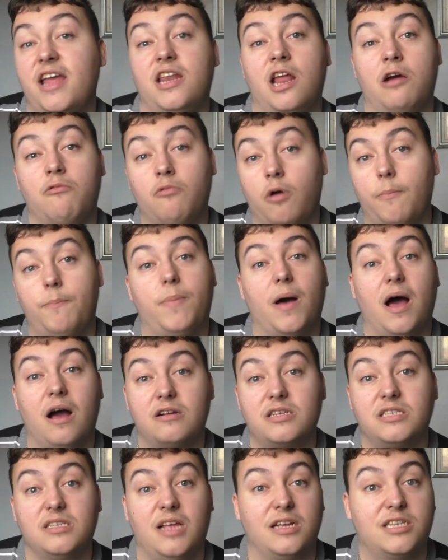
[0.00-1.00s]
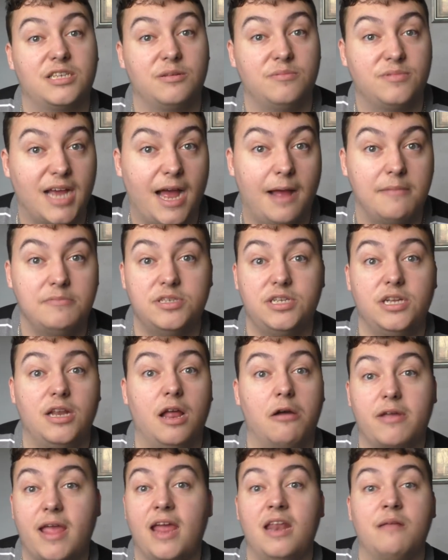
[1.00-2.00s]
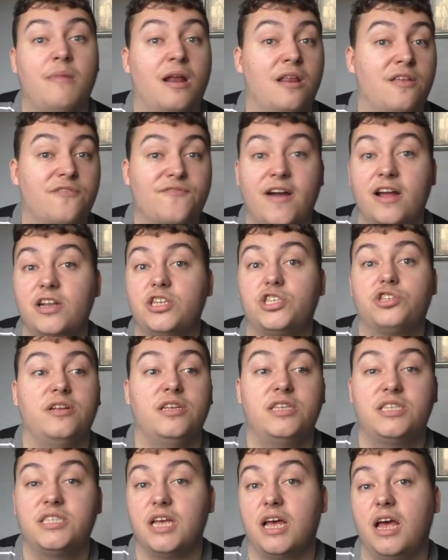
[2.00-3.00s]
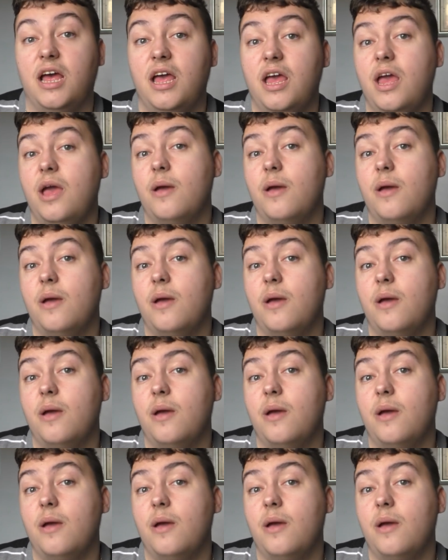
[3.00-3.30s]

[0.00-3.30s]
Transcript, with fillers: You know what parks like sometimes, you know, getting the manufacturing to